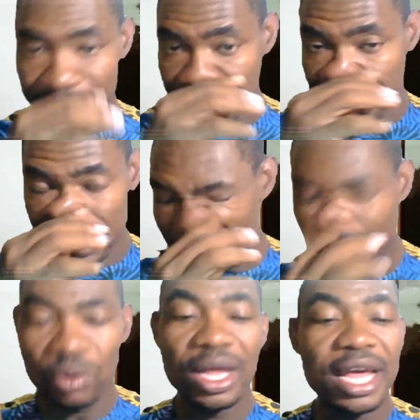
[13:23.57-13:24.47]
Now,
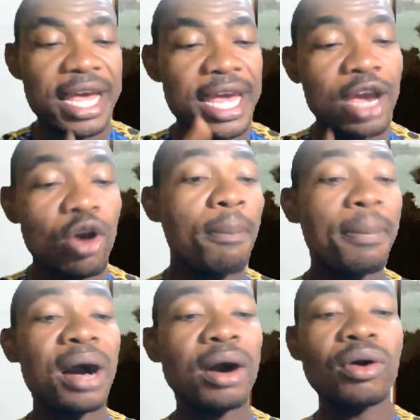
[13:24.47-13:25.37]
a compound
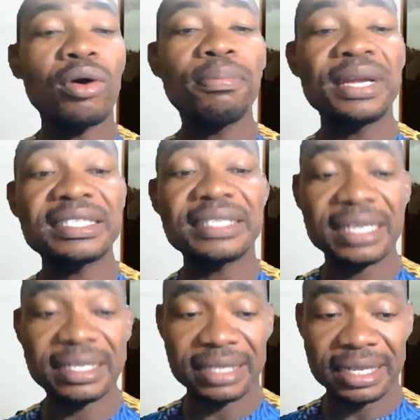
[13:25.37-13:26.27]
complex
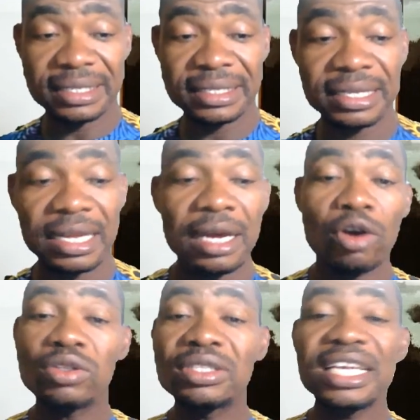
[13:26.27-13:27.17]
sentence
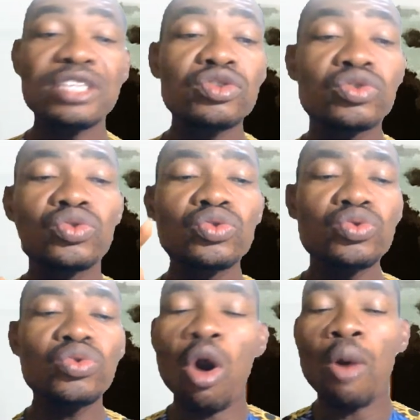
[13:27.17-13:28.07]
contains two or
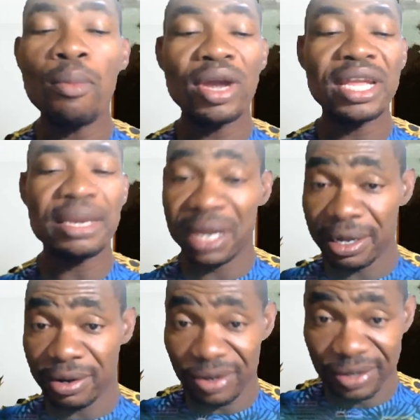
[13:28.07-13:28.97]
more independent
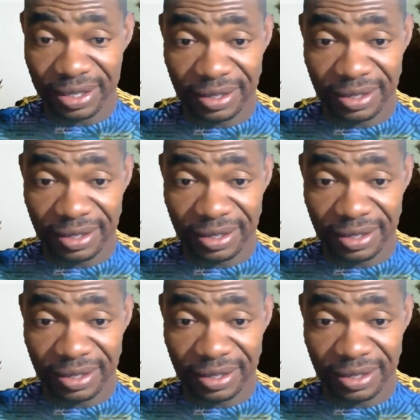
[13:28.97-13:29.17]
clauses,